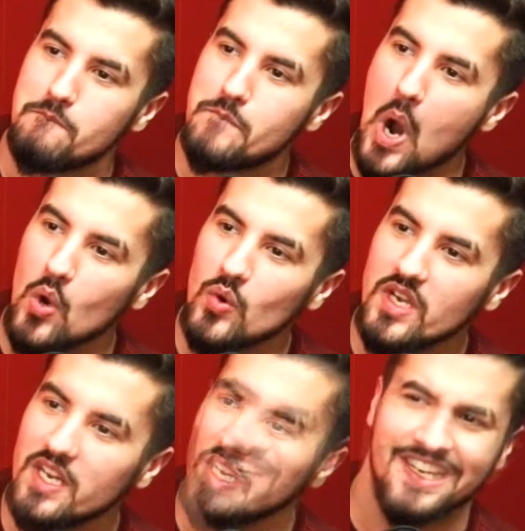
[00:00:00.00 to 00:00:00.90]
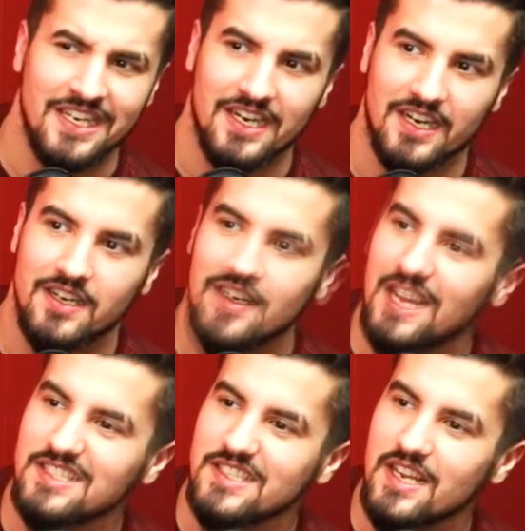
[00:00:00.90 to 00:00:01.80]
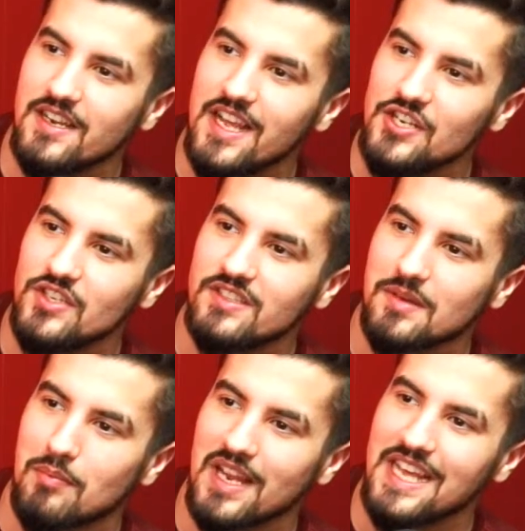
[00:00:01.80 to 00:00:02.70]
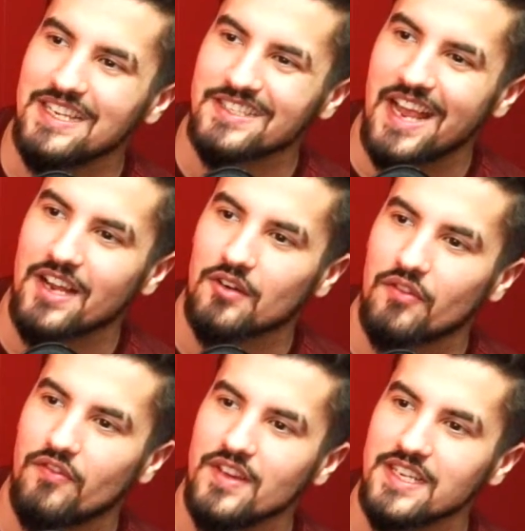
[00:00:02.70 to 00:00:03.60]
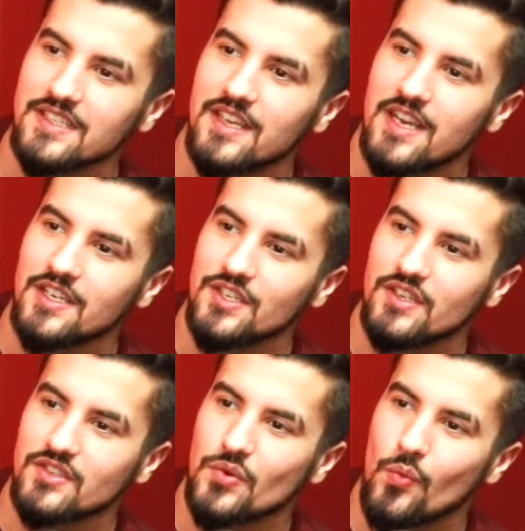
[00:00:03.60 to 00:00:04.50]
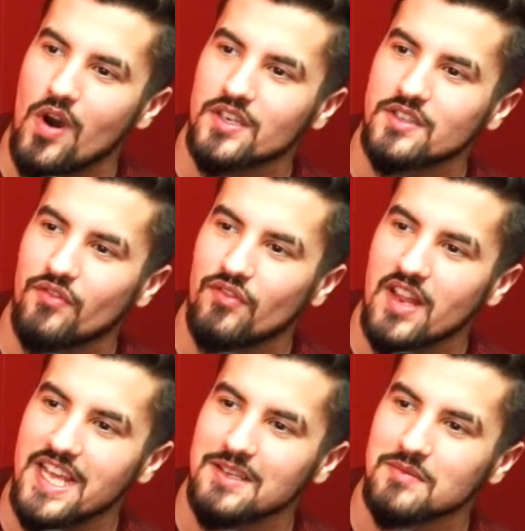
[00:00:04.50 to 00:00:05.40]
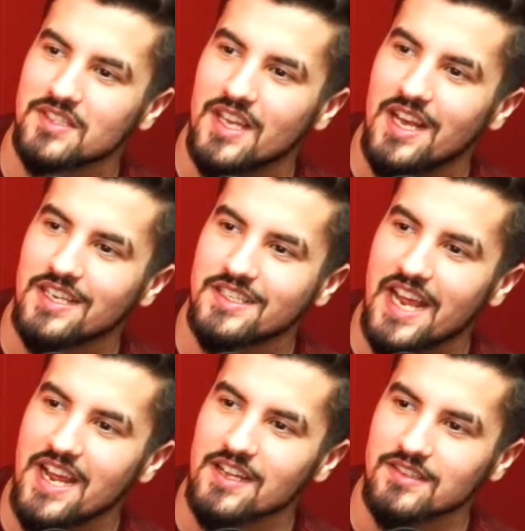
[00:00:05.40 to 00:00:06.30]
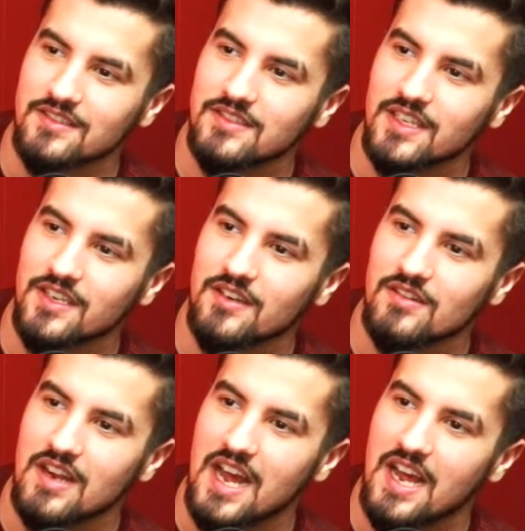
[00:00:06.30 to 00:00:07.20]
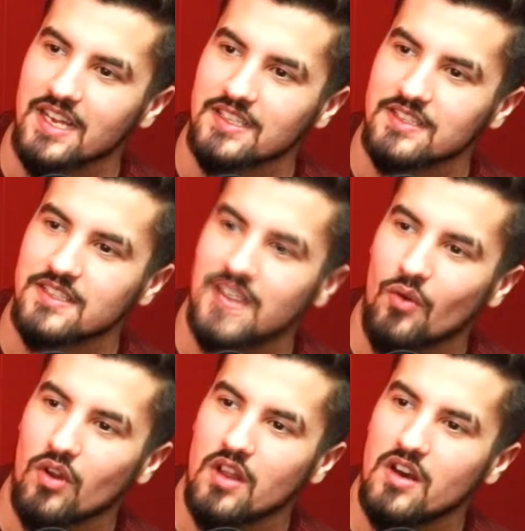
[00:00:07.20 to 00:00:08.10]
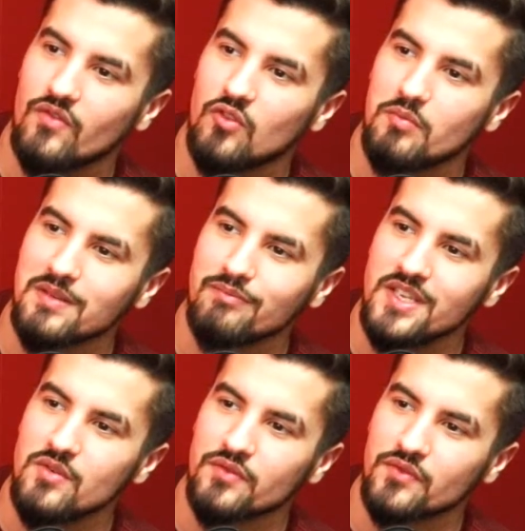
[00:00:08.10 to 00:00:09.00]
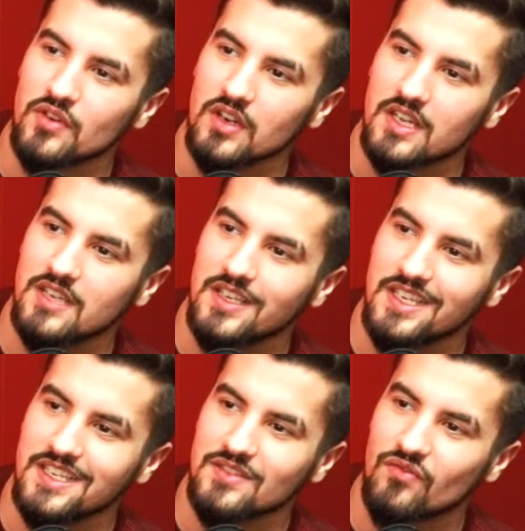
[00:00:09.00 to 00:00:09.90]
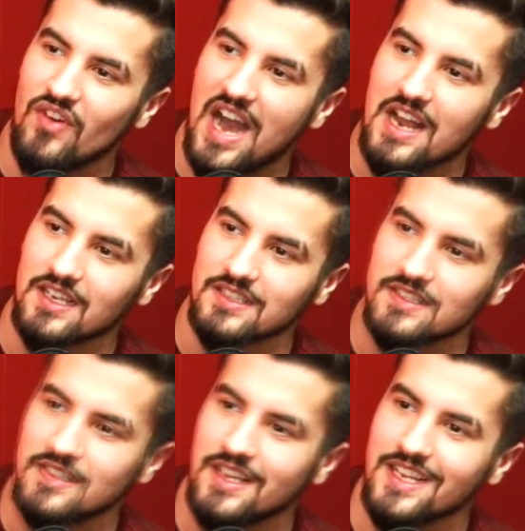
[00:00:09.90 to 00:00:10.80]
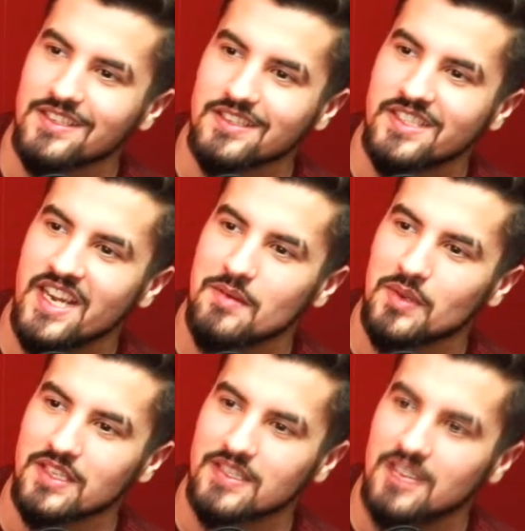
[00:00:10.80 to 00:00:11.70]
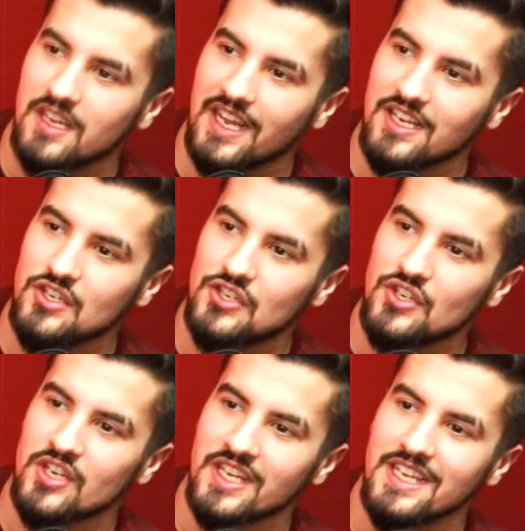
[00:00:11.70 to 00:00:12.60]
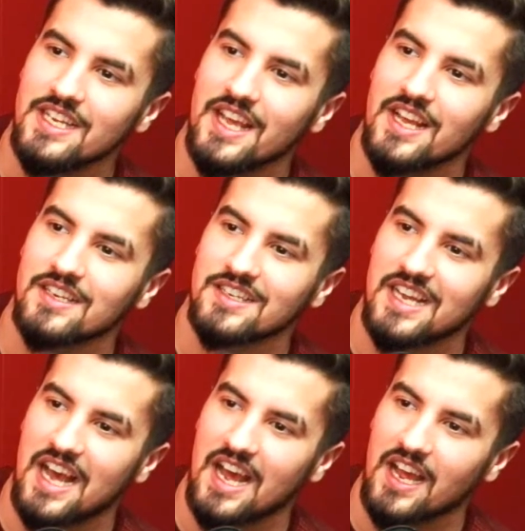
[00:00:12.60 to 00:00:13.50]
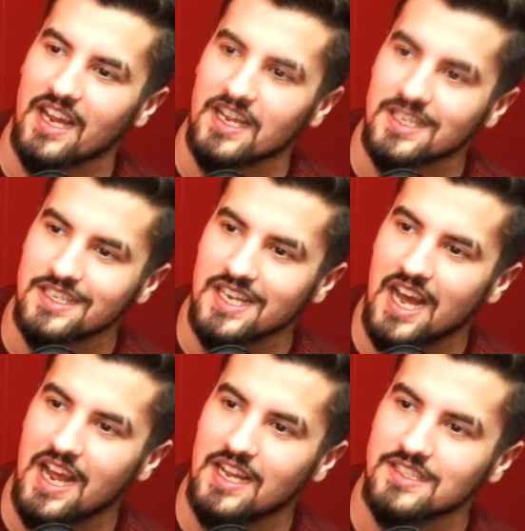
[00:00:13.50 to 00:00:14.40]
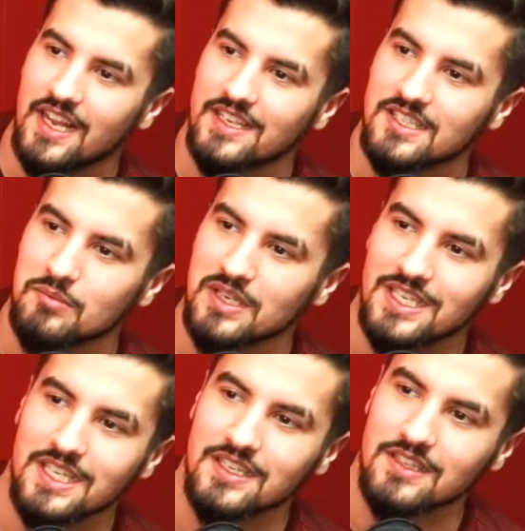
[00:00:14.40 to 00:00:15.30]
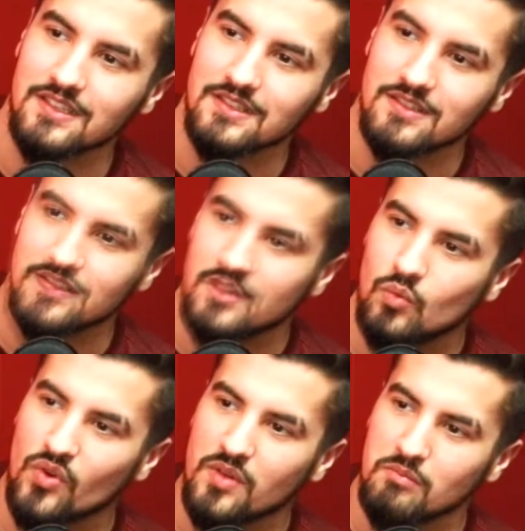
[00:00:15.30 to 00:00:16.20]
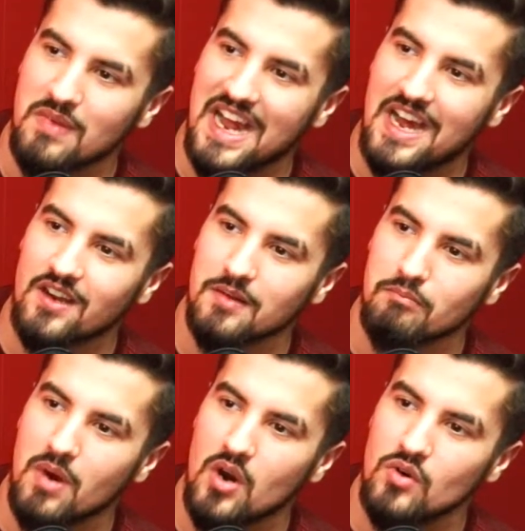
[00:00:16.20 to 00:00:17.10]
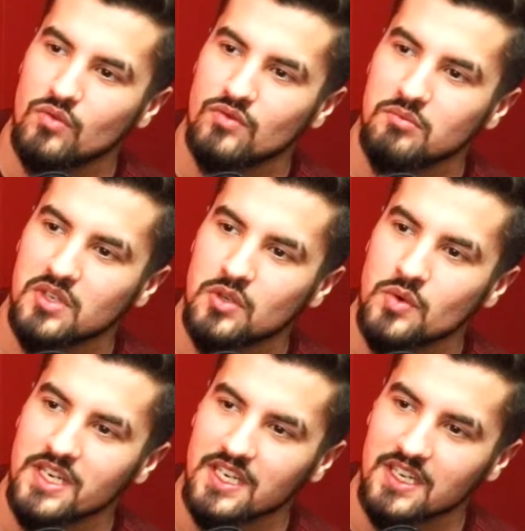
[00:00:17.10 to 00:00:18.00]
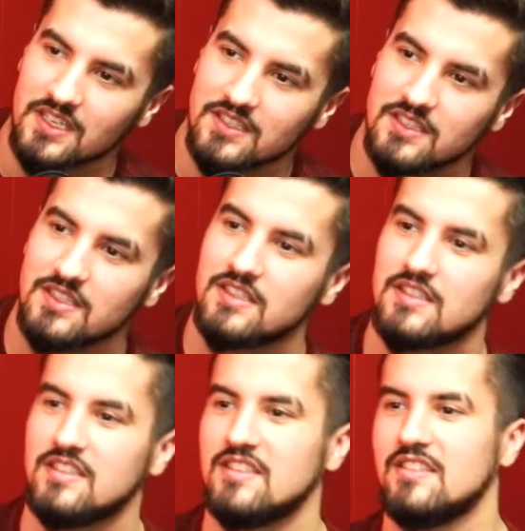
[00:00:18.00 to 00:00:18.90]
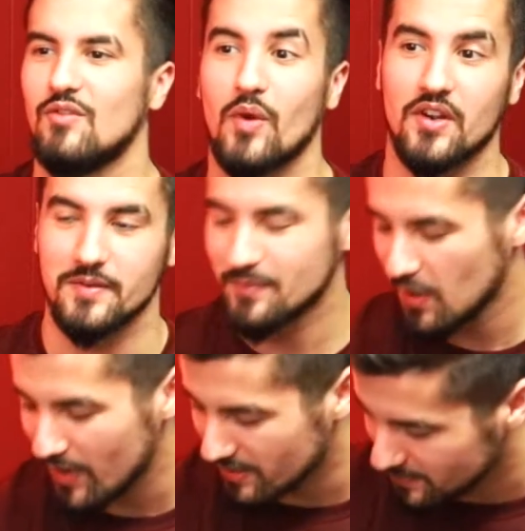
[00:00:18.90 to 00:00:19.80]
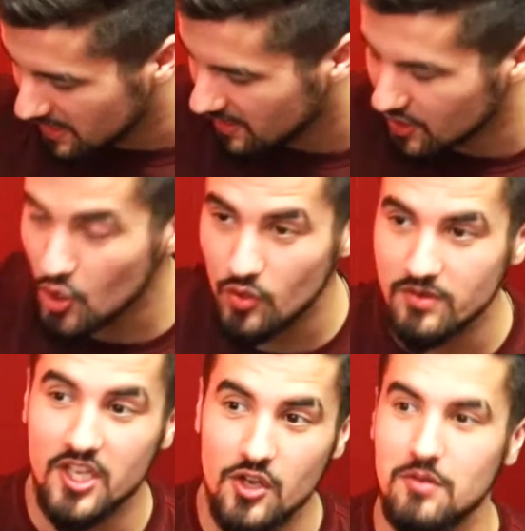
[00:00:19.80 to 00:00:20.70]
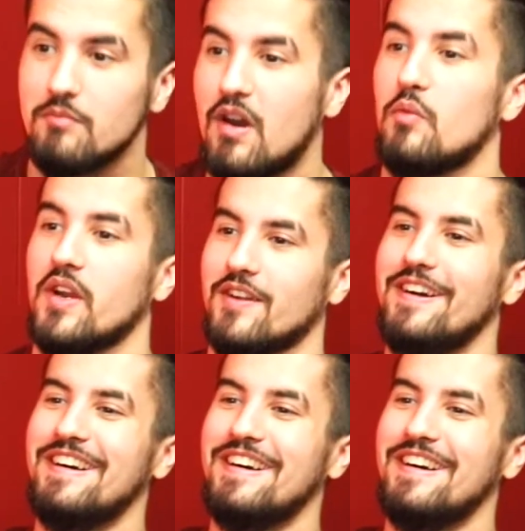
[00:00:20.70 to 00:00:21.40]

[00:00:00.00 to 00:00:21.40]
Boudica. I set nations ablaze at her feet just to watch the flames dance in her eyes. Our love will be beautiful in its violence as a tempest, and should hit and die, it dies as it begins, with a mound of bones between us. Weird. Weird. Cool, cute, but weird.